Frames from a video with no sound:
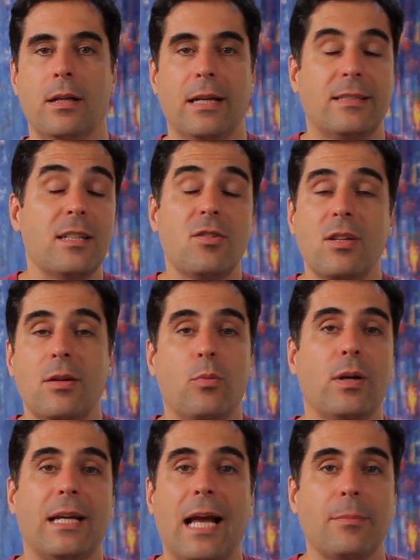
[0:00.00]
Essentially,
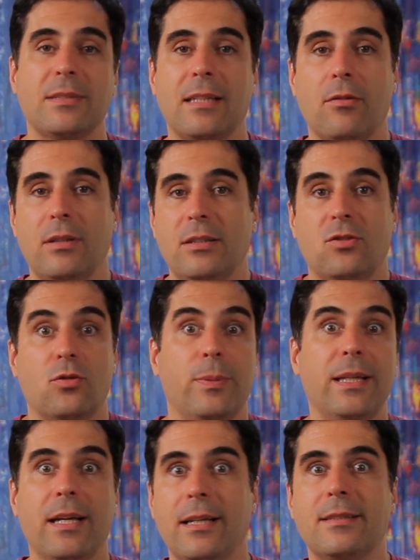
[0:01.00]
what it comes down is to
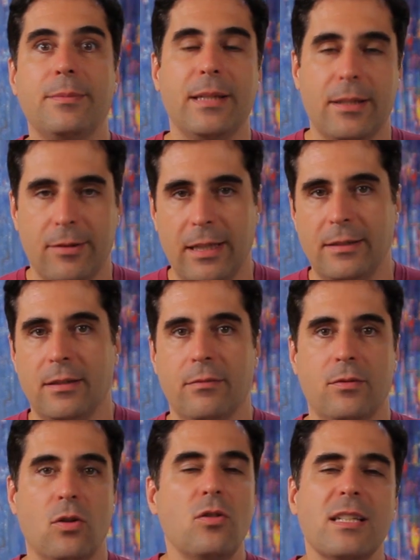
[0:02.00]
be a little bit
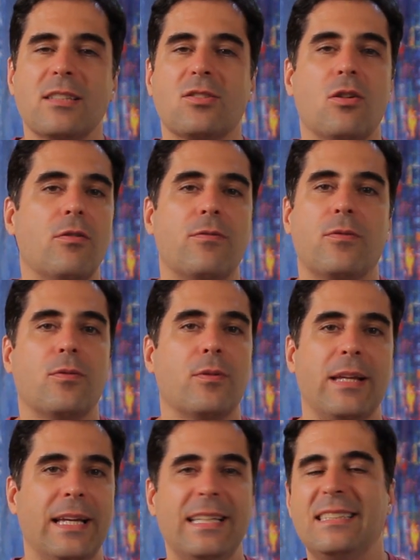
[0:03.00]
creative. Don't just go for
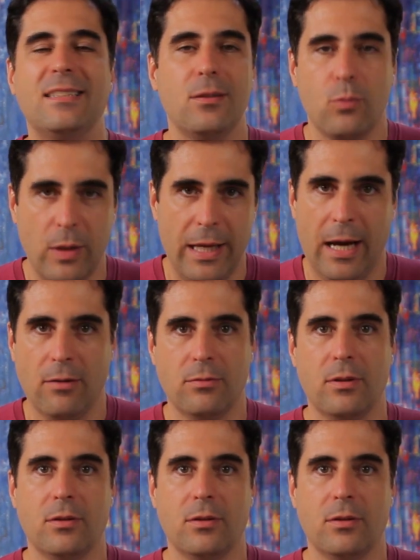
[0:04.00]
the easy way out.